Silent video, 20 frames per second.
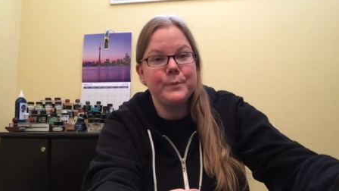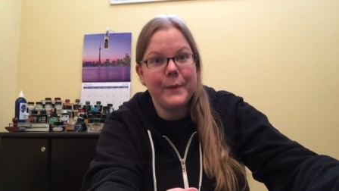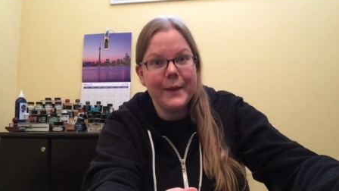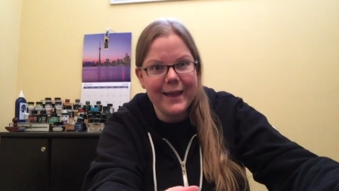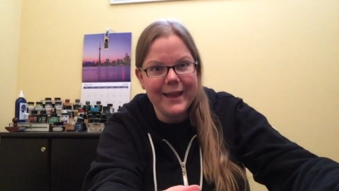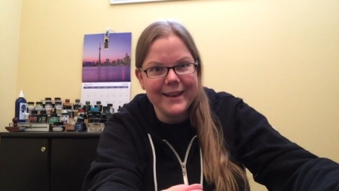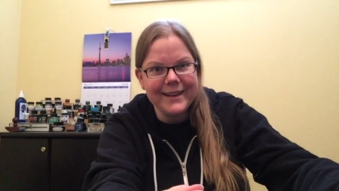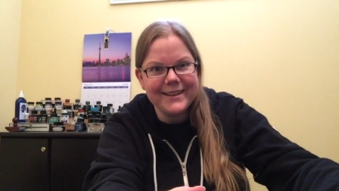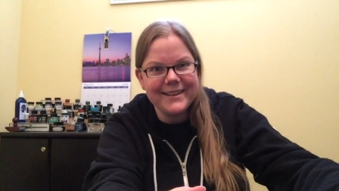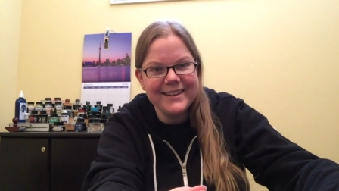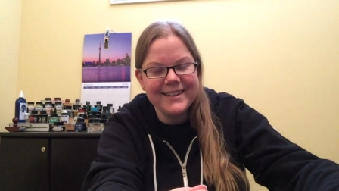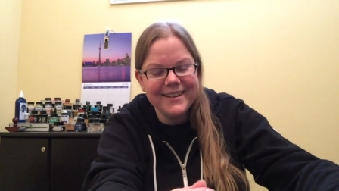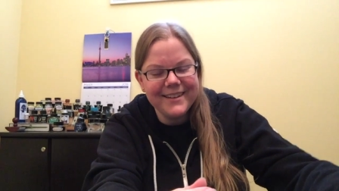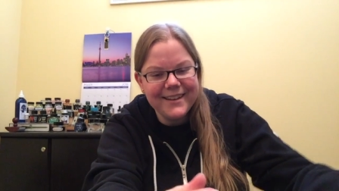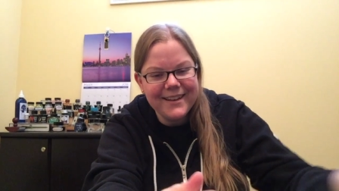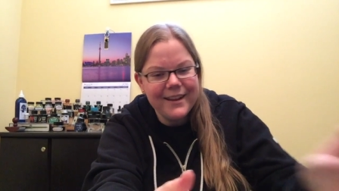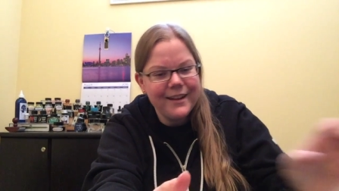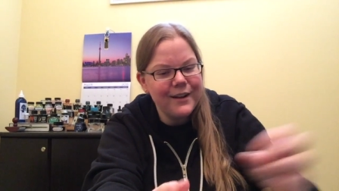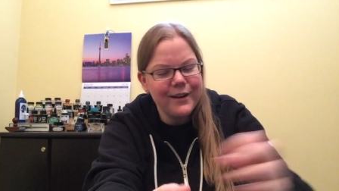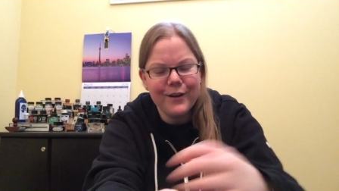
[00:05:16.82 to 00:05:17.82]
pen
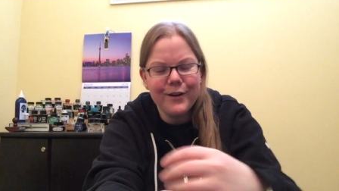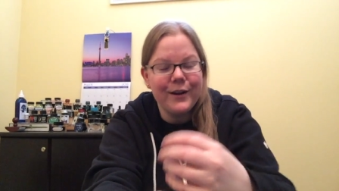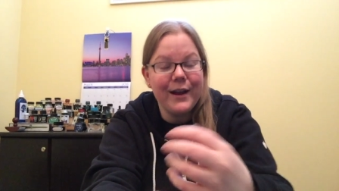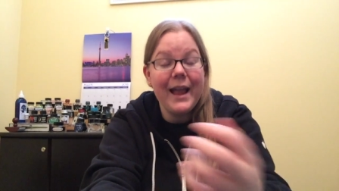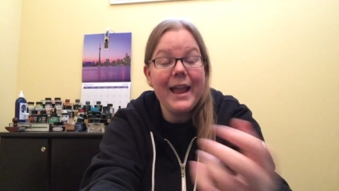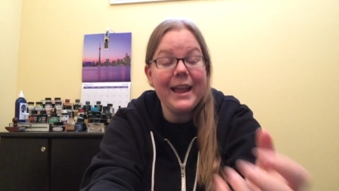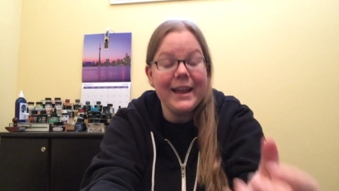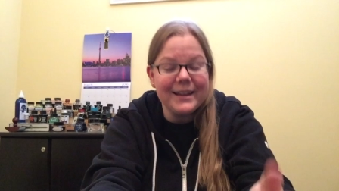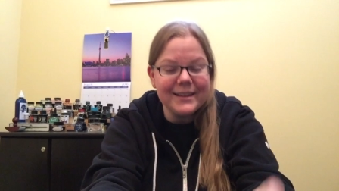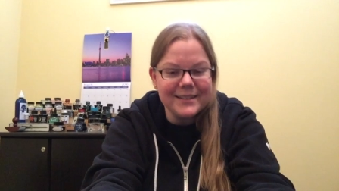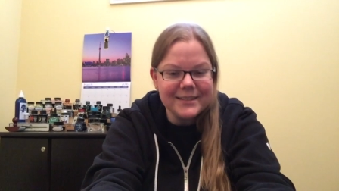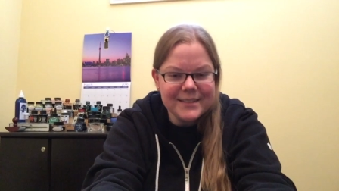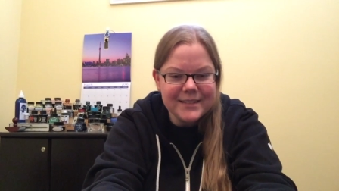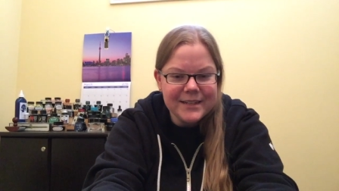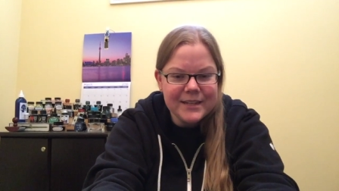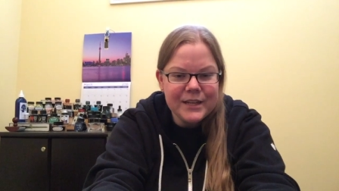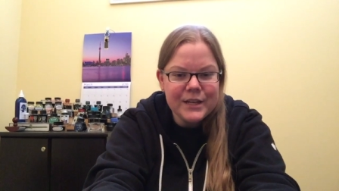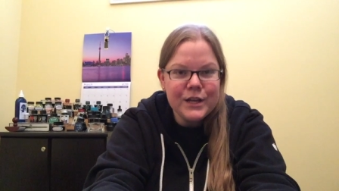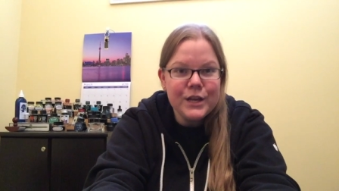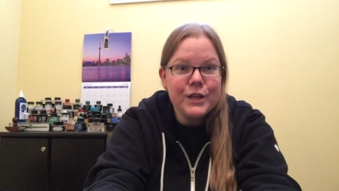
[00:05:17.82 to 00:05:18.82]
or a hand,
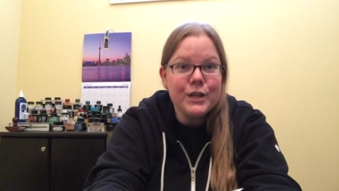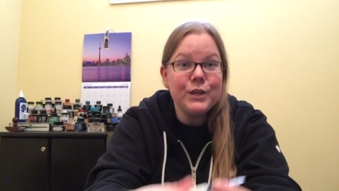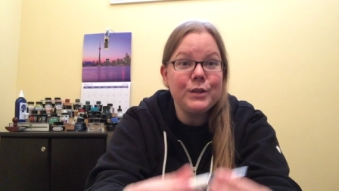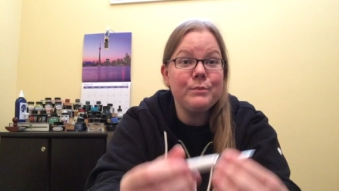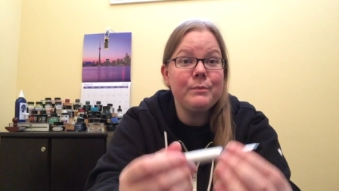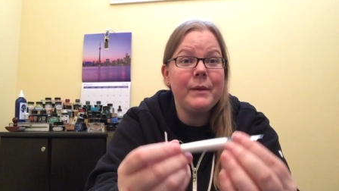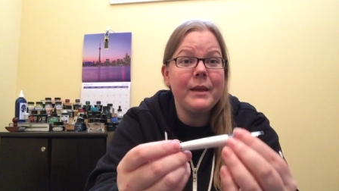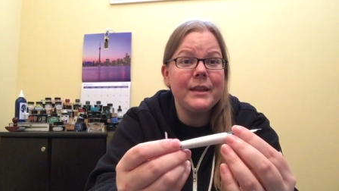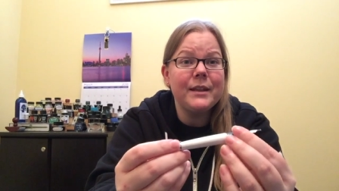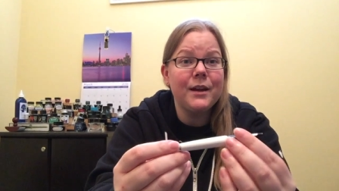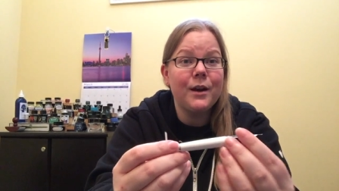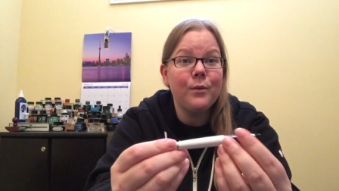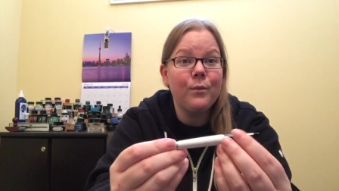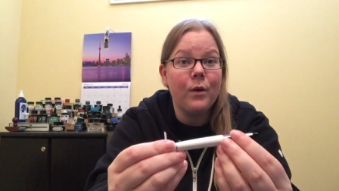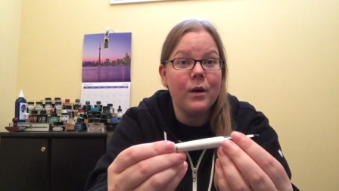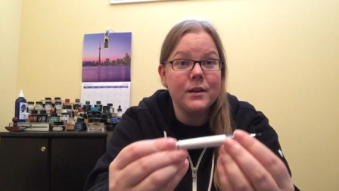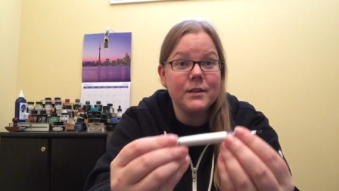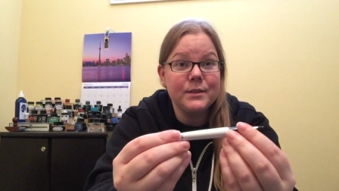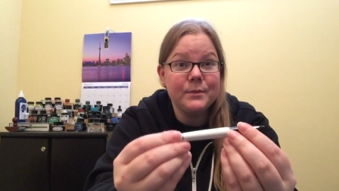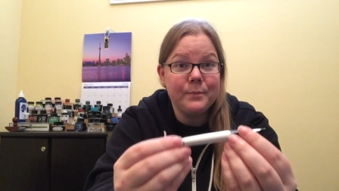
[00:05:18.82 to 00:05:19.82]
you may not
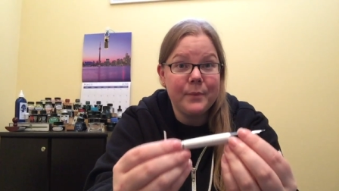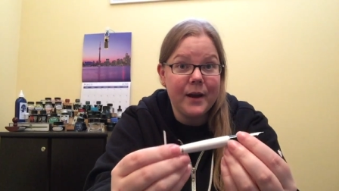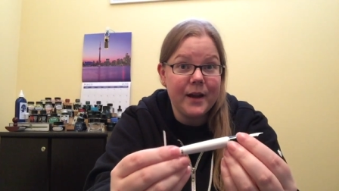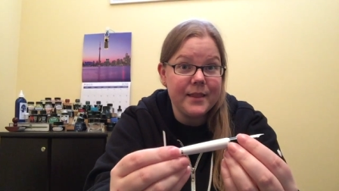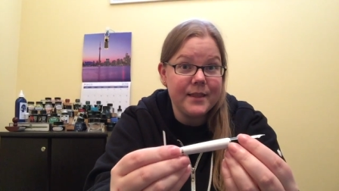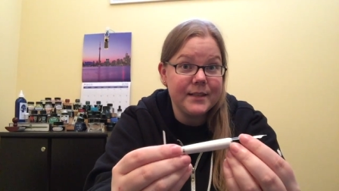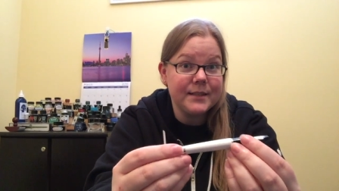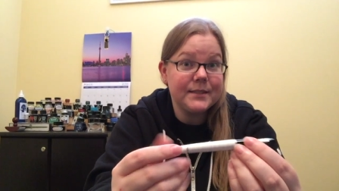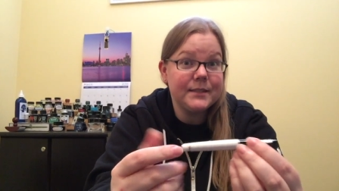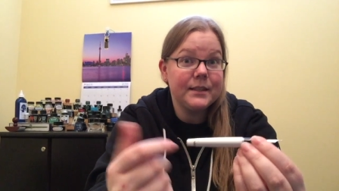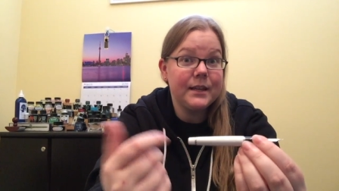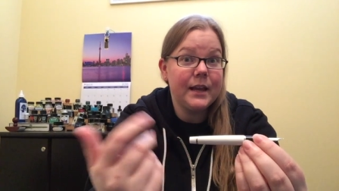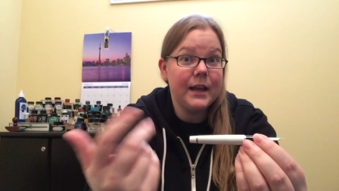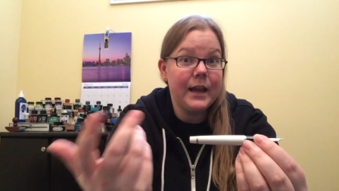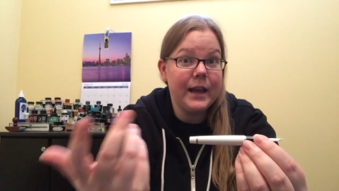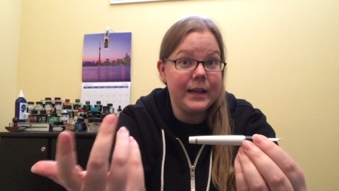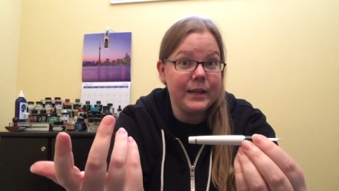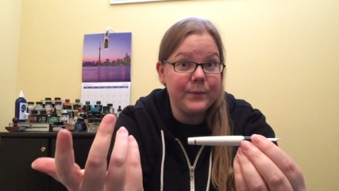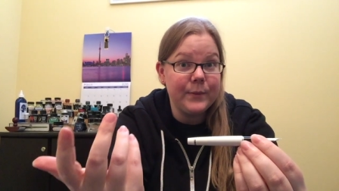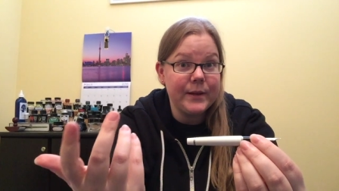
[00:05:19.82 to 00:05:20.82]
want to buy this
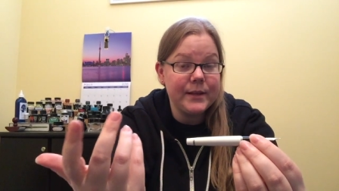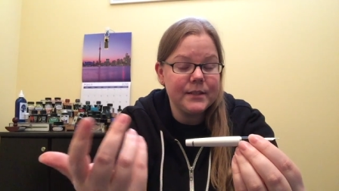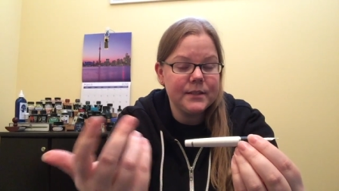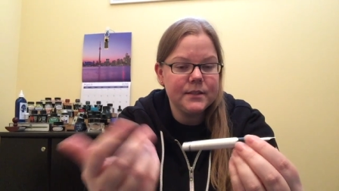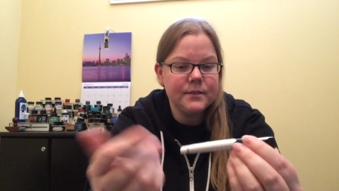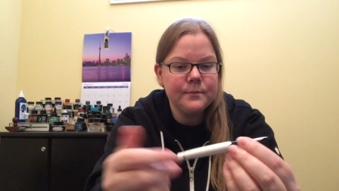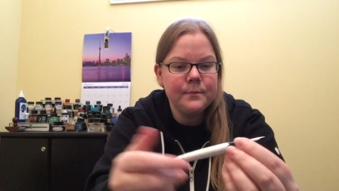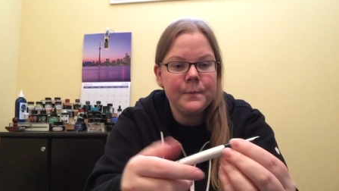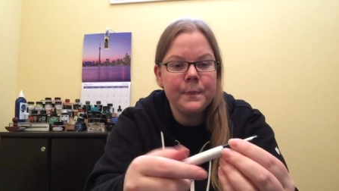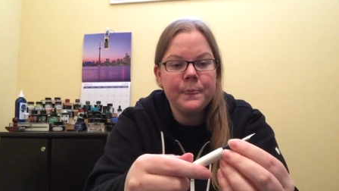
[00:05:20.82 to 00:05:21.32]
anyways.